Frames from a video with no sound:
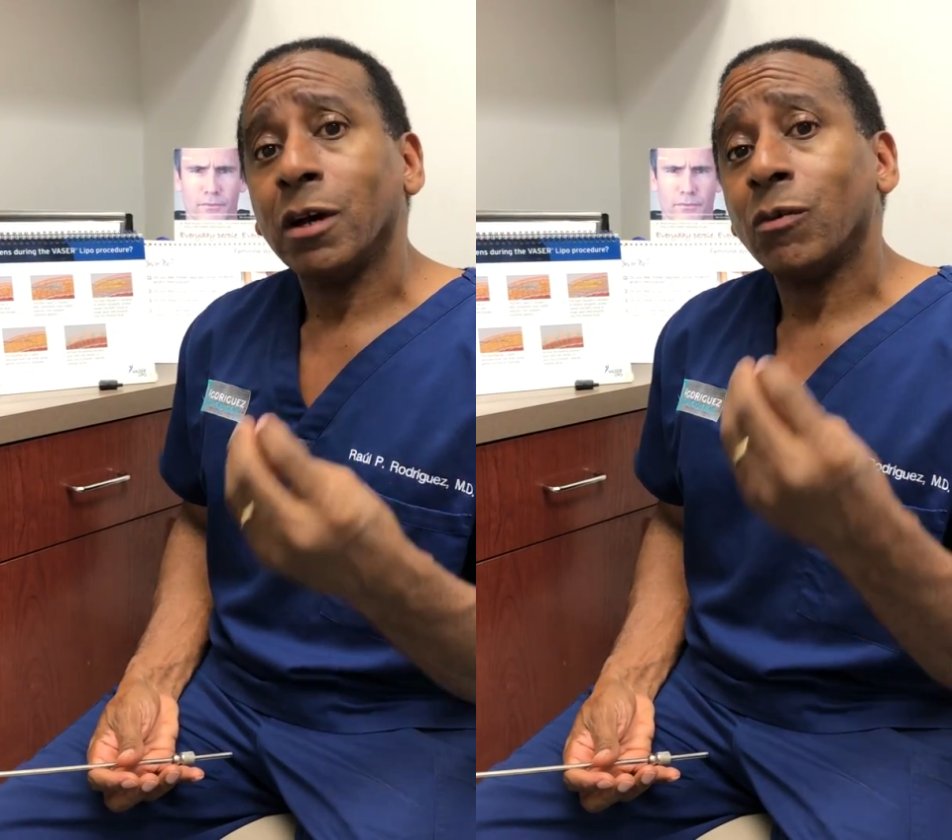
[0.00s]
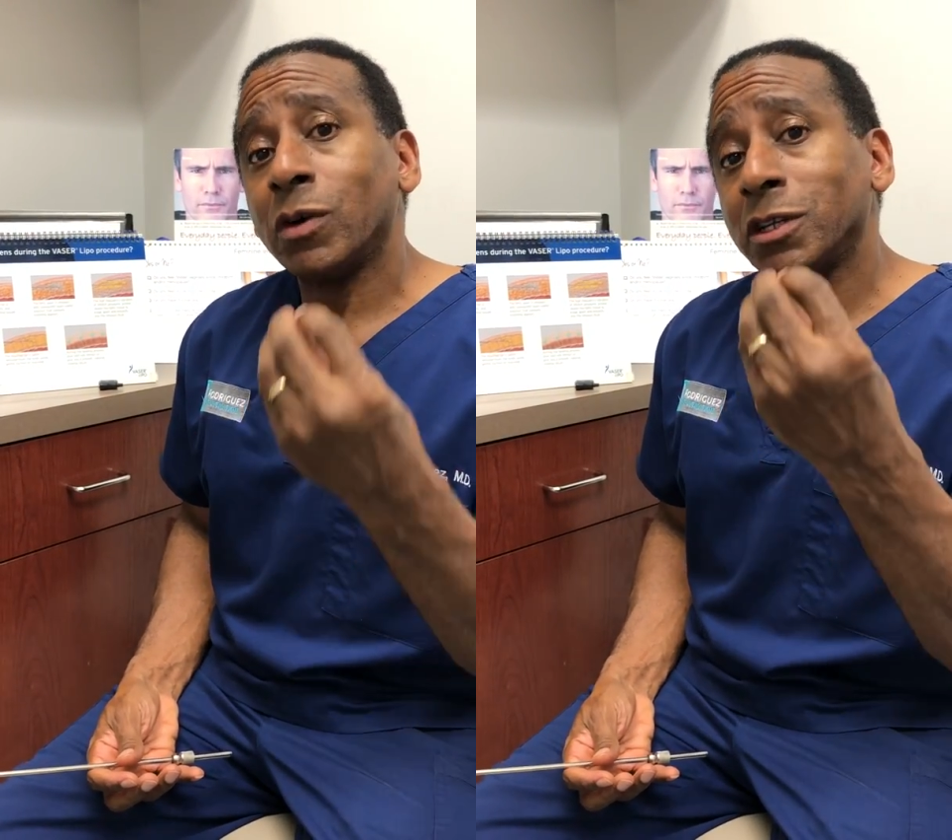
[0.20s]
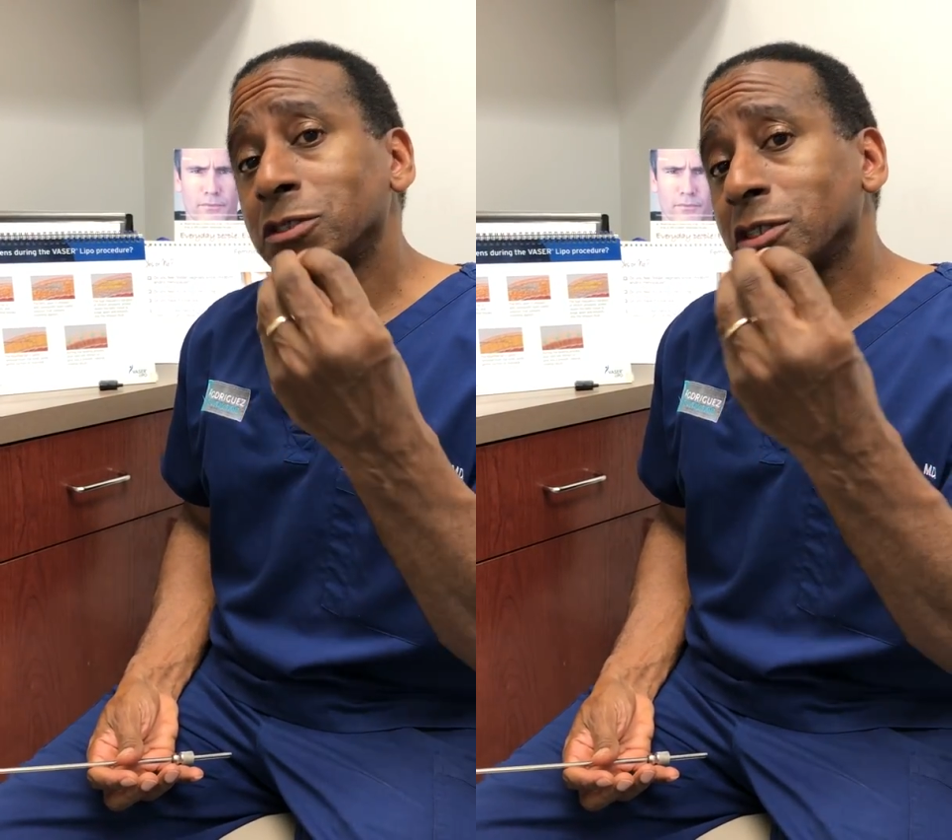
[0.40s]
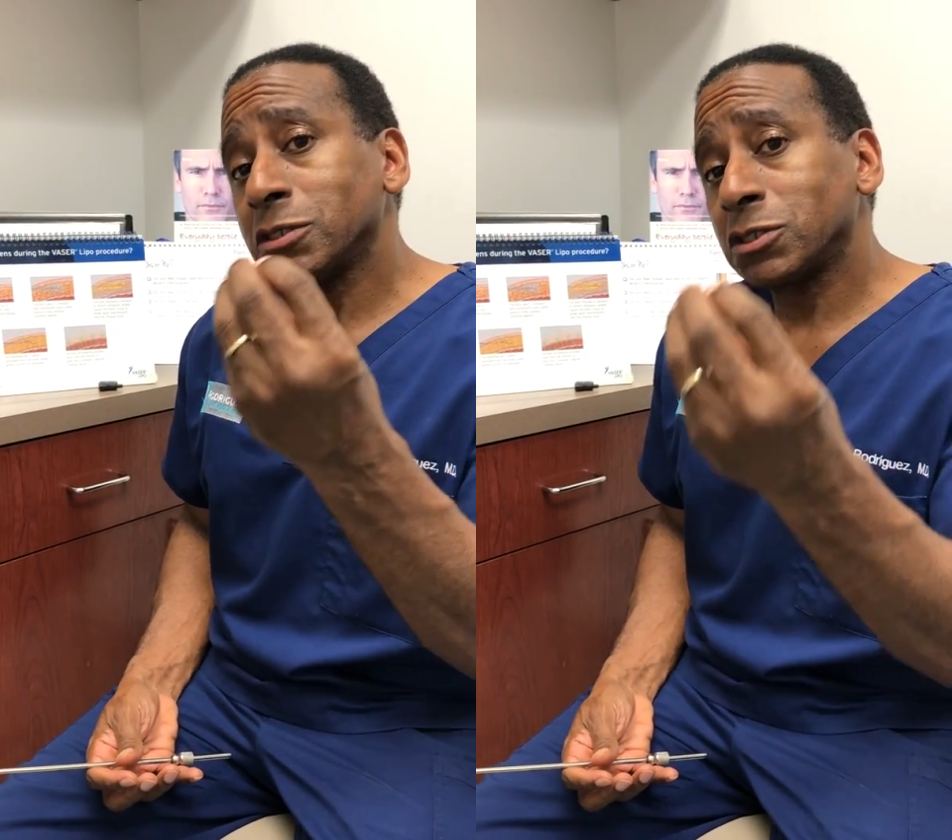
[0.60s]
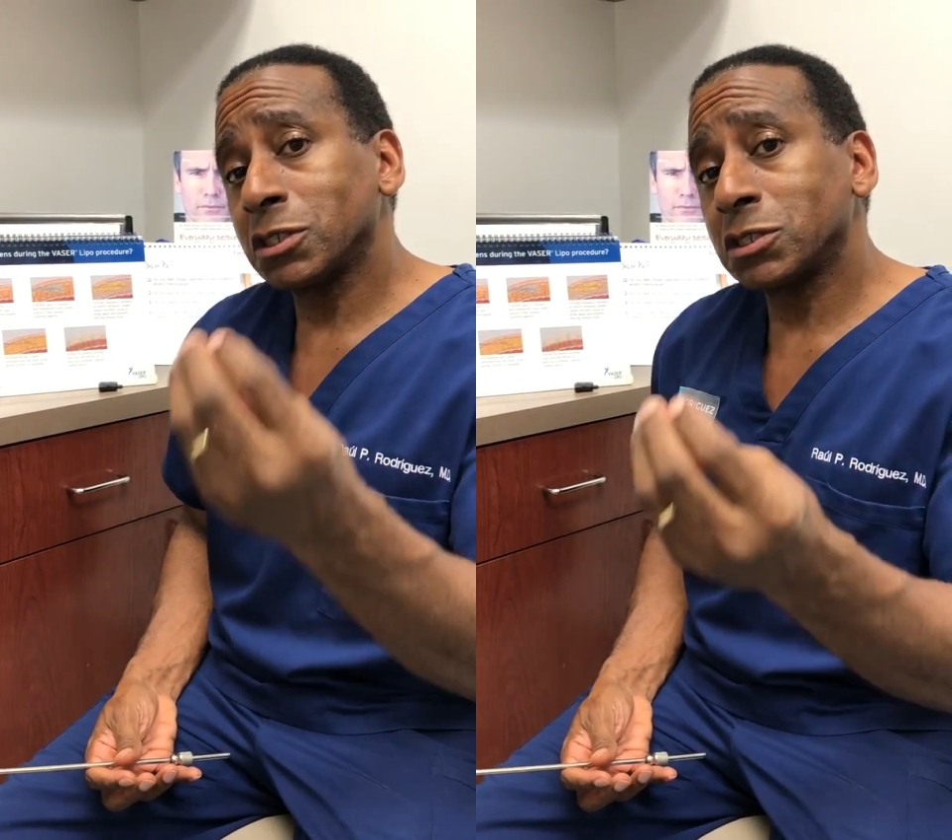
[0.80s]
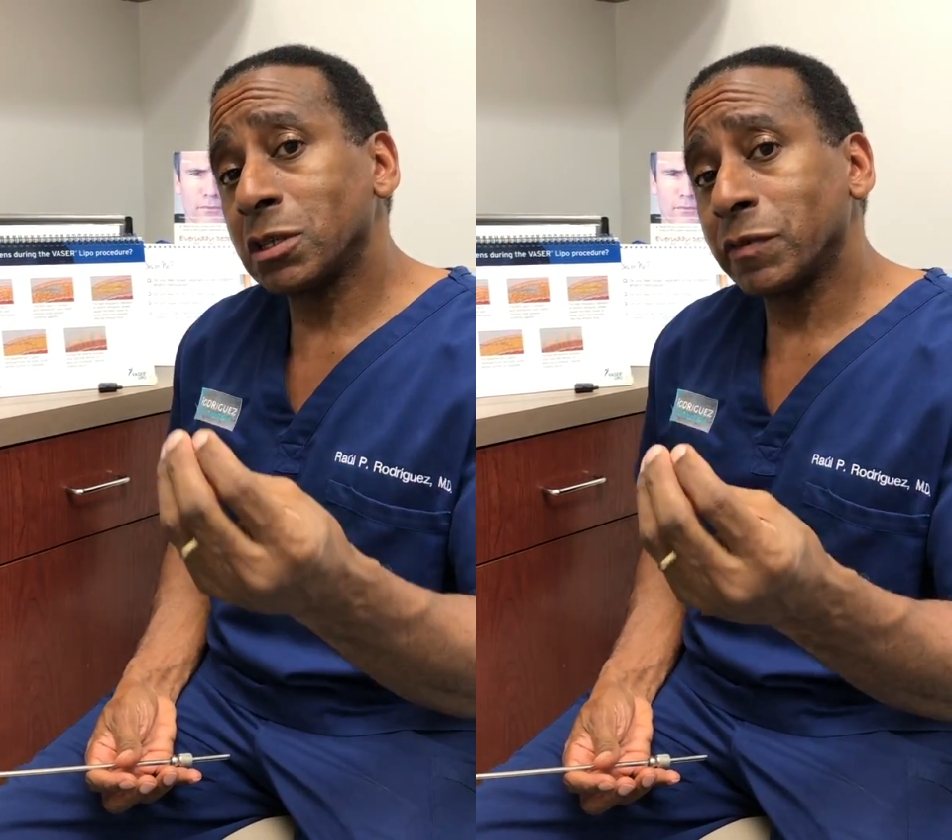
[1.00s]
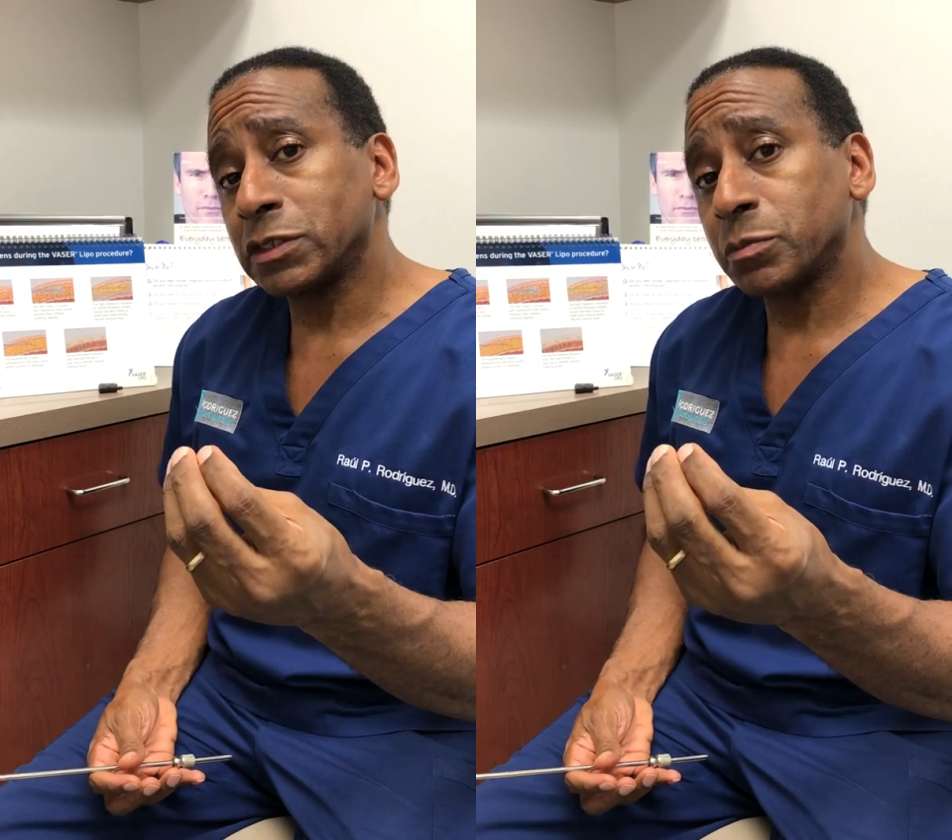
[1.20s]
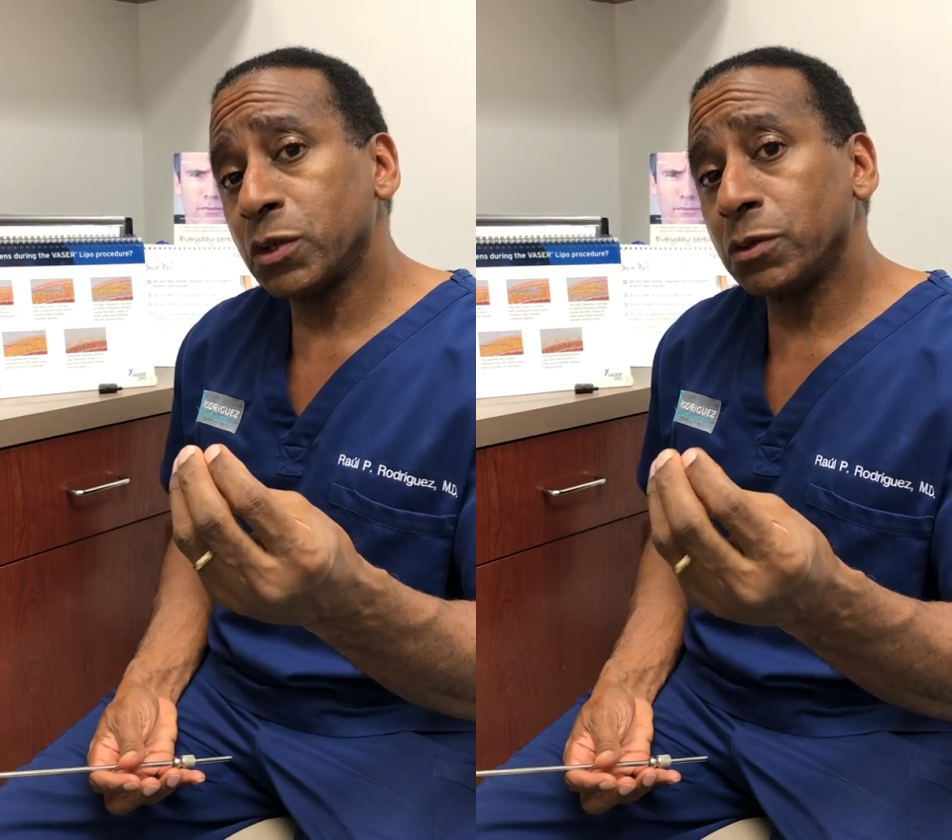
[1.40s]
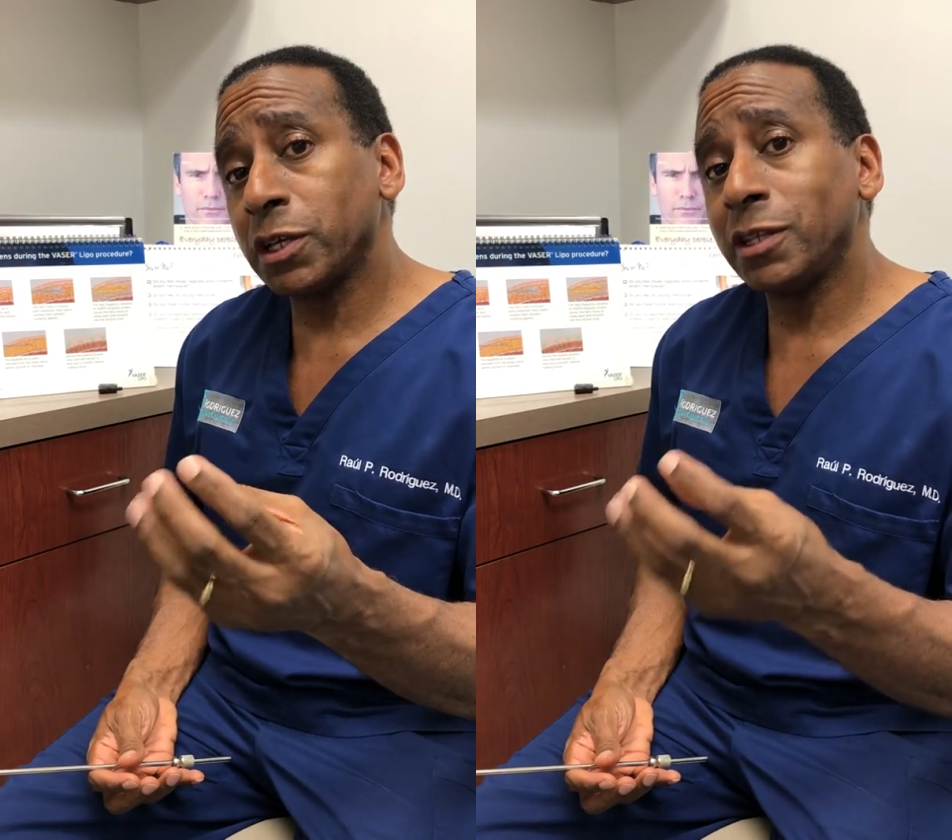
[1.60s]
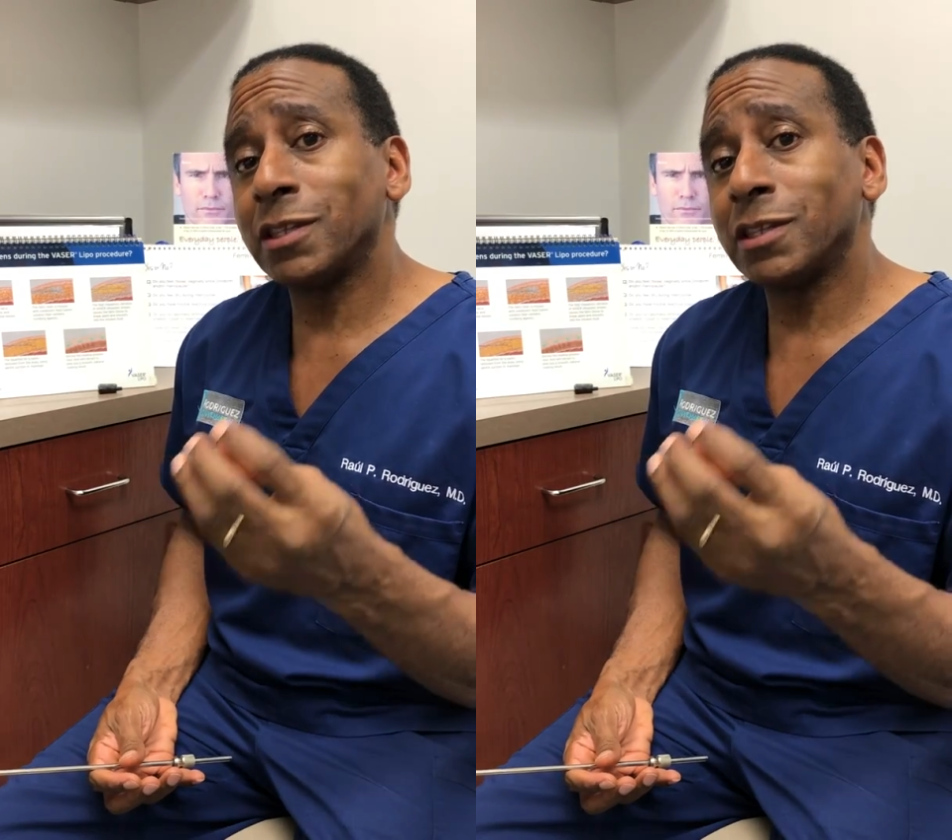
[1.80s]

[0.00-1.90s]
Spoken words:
When it's a consistency of a smoothie,